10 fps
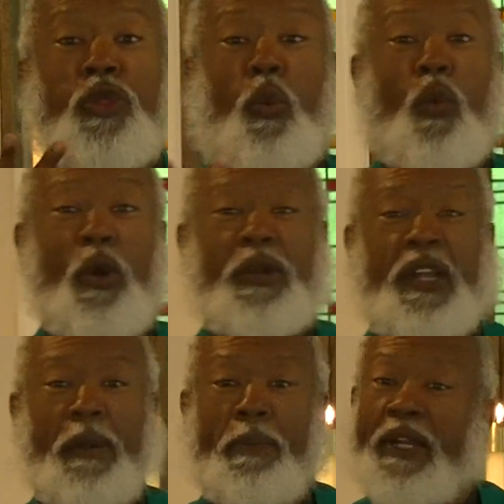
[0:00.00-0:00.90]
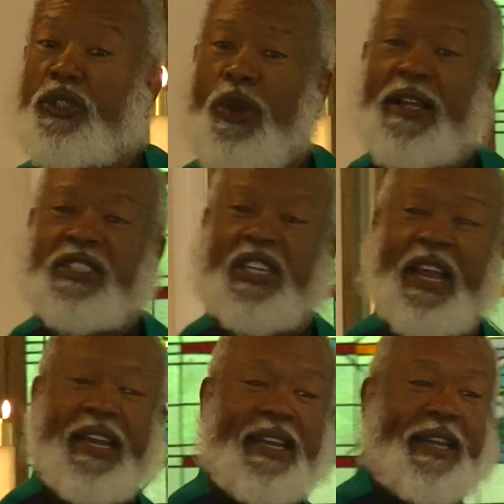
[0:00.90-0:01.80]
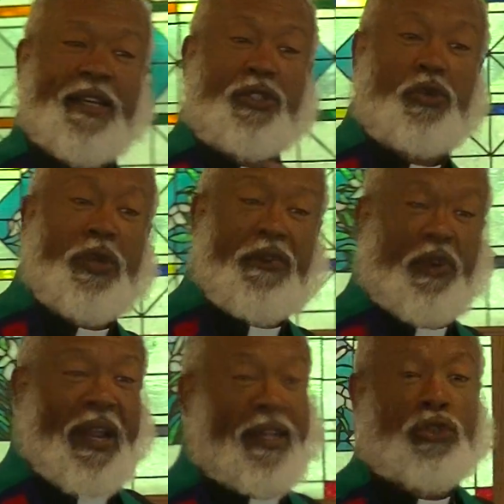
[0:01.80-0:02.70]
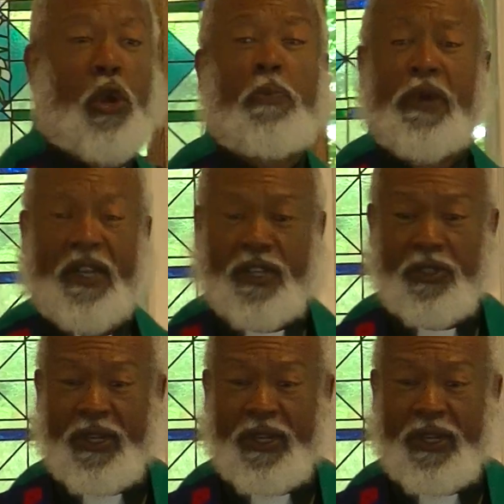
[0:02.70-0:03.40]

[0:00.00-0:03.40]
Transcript: the word can be translated in two different, interpreted in two